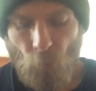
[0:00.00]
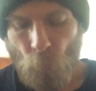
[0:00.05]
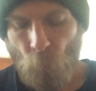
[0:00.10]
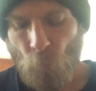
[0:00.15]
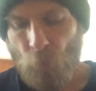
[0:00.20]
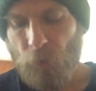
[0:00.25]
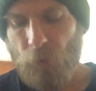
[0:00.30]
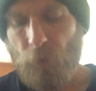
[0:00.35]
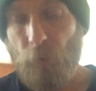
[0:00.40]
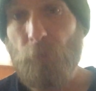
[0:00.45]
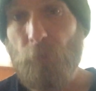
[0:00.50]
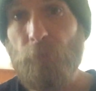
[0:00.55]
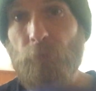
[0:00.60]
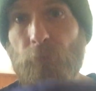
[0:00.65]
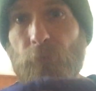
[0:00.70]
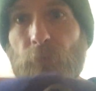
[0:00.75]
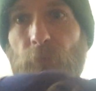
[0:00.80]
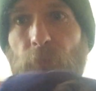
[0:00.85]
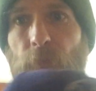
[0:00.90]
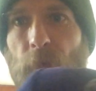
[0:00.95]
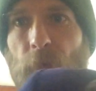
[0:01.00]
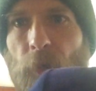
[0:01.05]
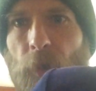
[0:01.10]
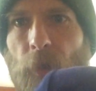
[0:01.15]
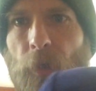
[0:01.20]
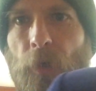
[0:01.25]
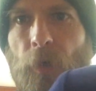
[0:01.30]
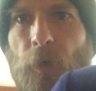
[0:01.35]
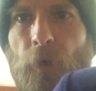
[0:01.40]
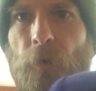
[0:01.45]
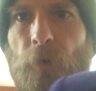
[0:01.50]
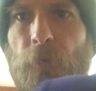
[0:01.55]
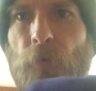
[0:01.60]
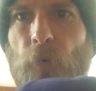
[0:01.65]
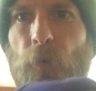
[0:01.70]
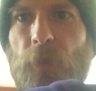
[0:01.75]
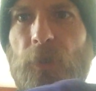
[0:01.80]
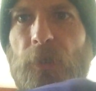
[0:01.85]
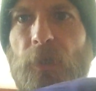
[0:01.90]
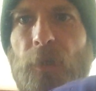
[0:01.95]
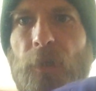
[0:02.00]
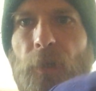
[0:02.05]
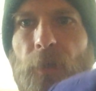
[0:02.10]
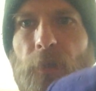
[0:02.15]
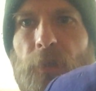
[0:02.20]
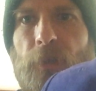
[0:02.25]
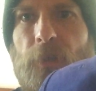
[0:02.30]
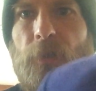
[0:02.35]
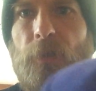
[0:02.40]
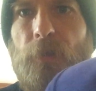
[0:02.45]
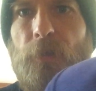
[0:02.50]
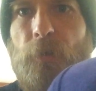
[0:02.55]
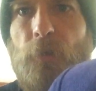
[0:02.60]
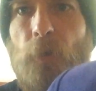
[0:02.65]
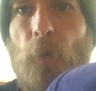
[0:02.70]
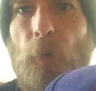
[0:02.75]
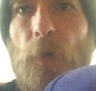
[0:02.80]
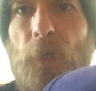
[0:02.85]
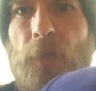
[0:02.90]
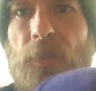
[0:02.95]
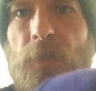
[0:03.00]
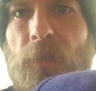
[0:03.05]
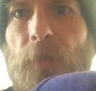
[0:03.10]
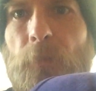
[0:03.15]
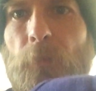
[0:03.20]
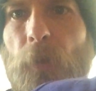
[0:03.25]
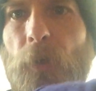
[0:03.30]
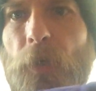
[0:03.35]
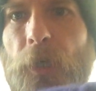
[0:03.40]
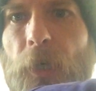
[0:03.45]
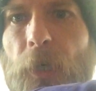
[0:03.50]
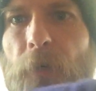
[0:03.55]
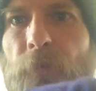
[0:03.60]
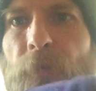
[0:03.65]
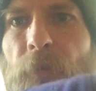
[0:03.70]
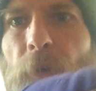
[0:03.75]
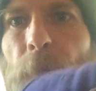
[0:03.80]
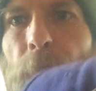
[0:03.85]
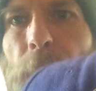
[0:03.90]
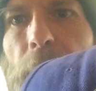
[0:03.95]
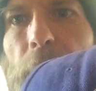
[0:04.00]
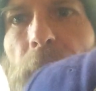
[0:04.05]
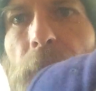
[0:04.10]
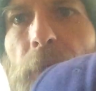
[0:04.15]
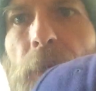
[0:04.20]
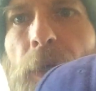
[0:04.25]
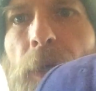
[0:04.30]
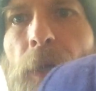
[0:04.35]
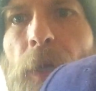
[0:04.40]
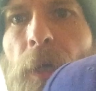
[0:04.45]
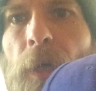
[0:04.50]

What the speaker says: going to focus on the Taurus symbol here for a bit,